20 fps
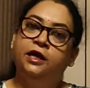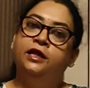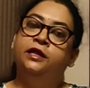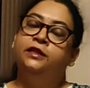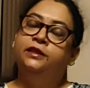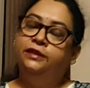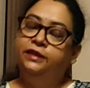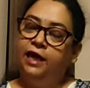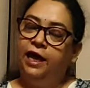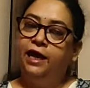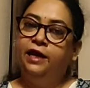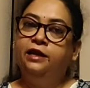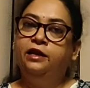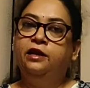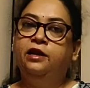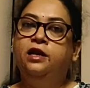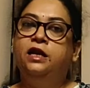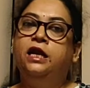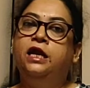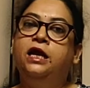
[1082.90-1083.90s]
that
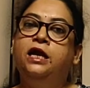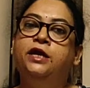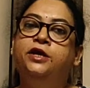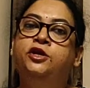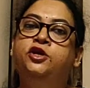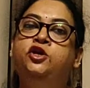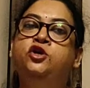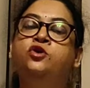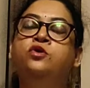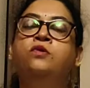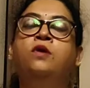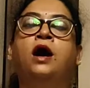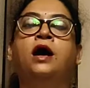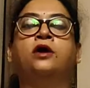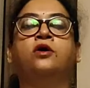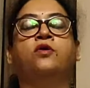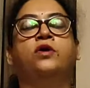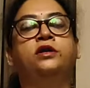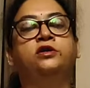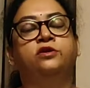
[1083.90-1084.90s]
particular skill,
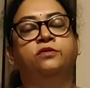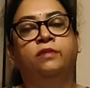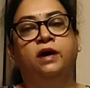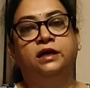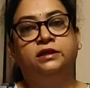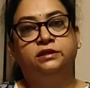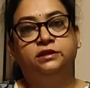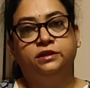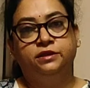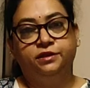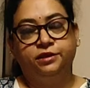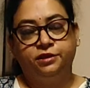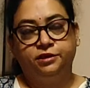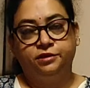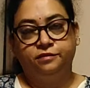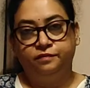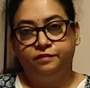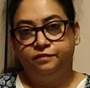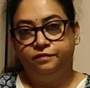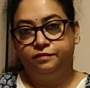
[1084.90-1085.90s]
then
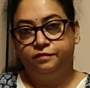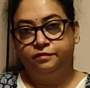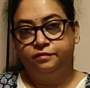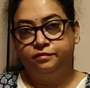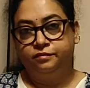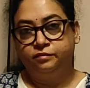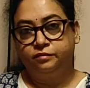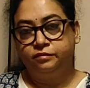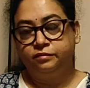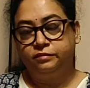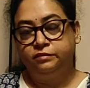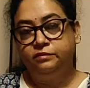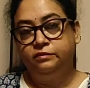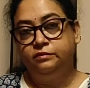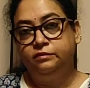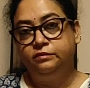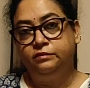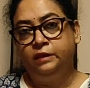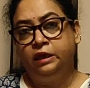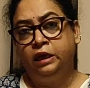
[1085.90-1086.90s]
you are
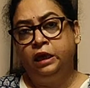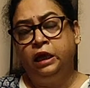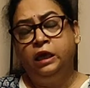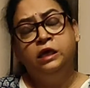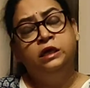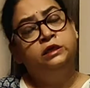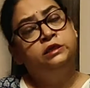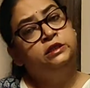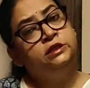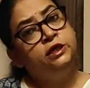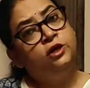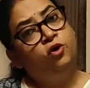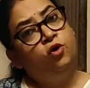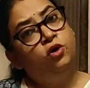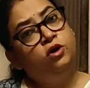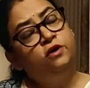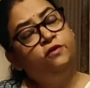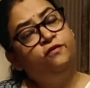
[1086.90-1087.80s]
going to master it.